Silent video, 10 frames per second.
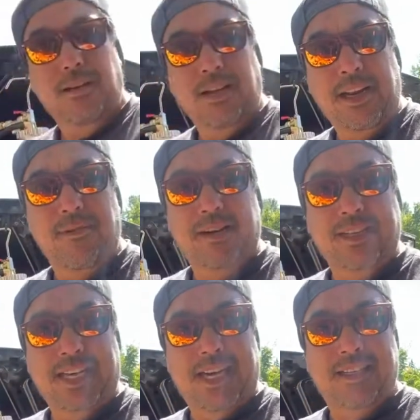Anyways,
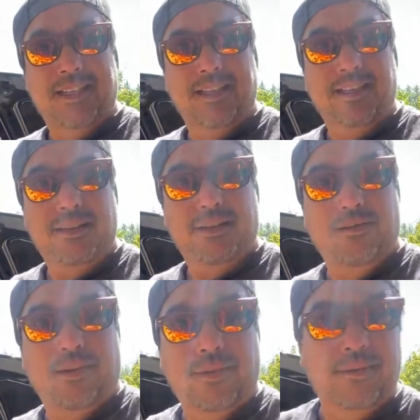guys, the
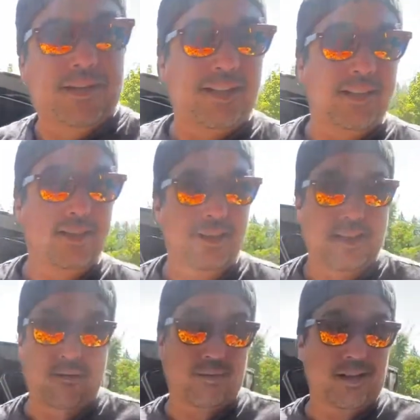review on this,
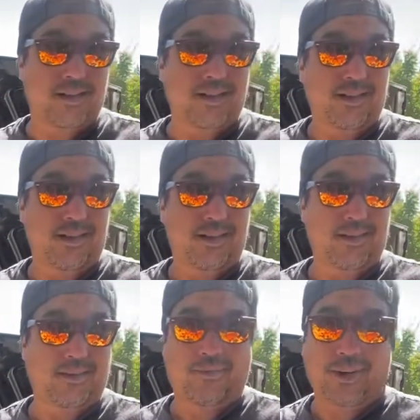it works.
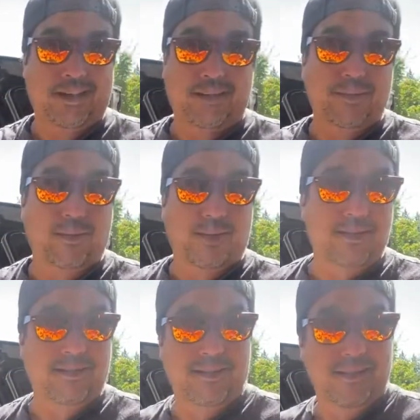Just fill it up with
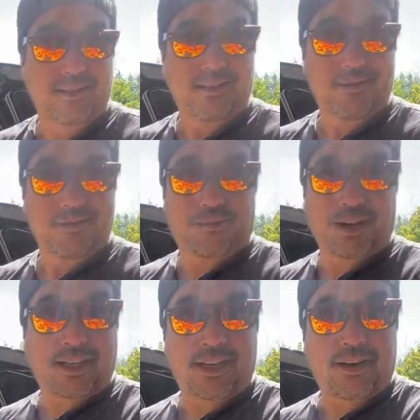oil,
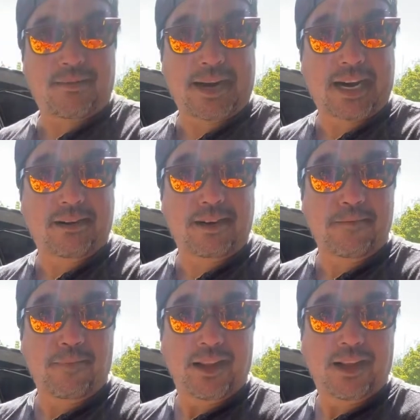plug it into your battery,
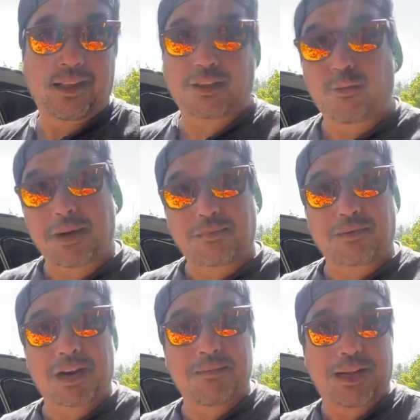let the wick
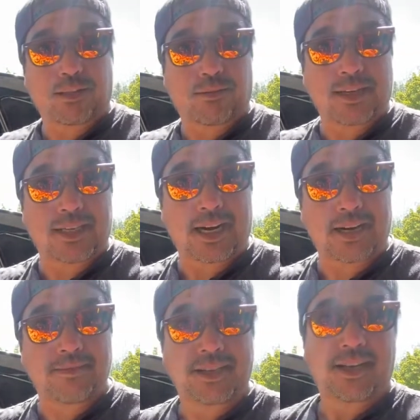prime about three
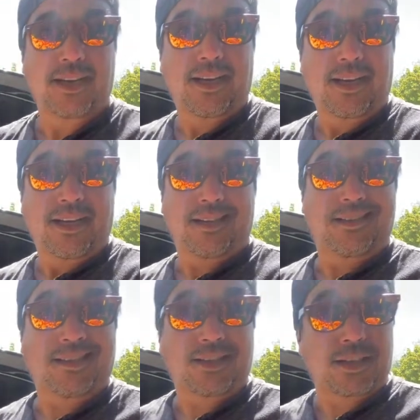times, and the
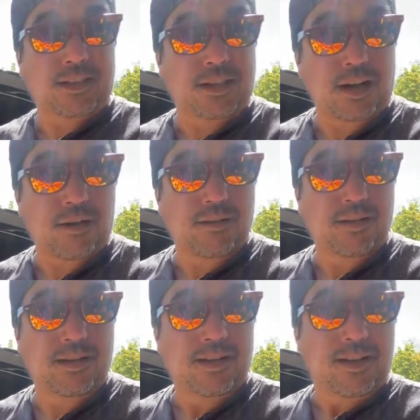shit's good to go.
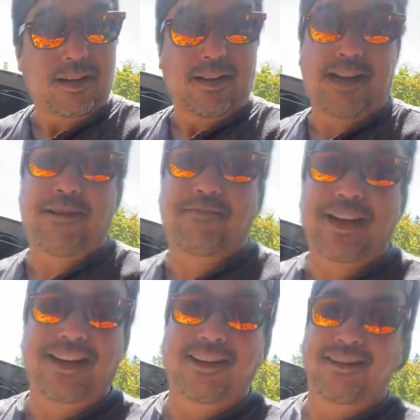Now I'm
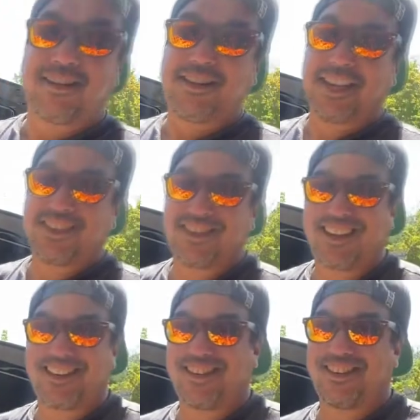thinking, you guys are
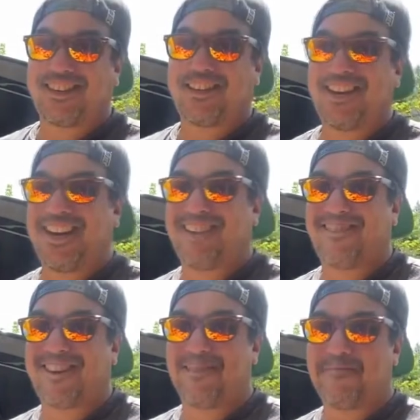thinking, aren't you? Yeah, you are.